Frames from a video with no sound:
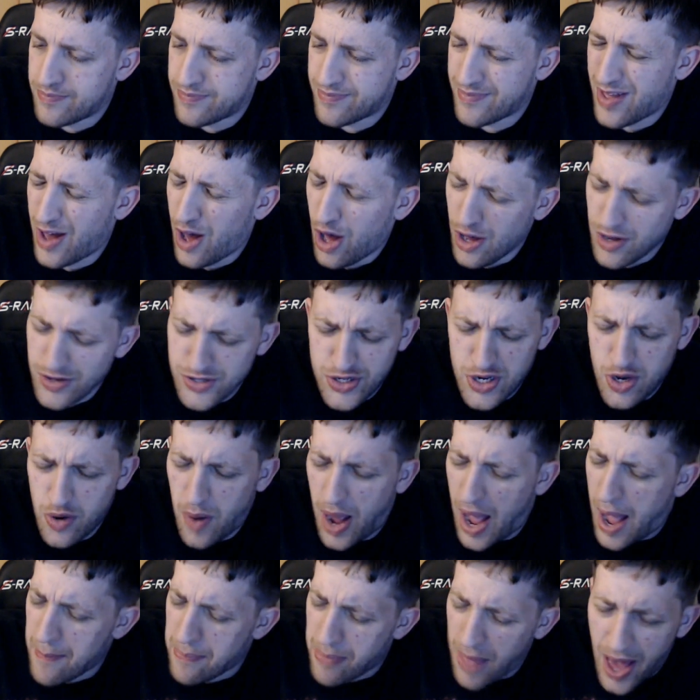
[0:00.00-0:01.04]
also,
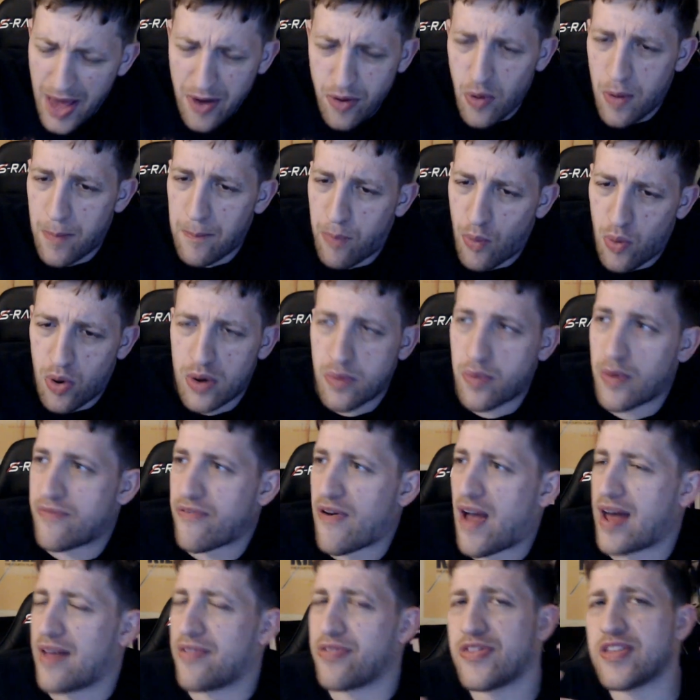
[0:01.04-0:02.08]
I'm not on board with
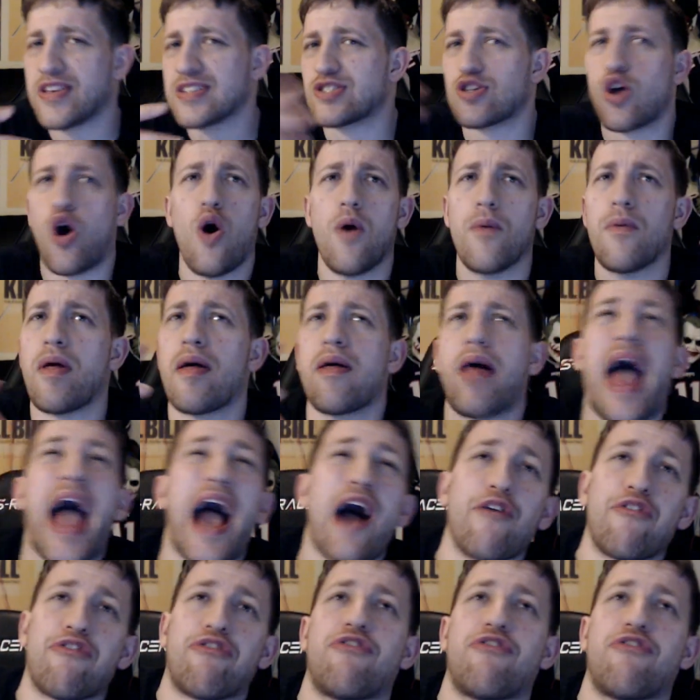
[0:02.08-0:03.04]
this how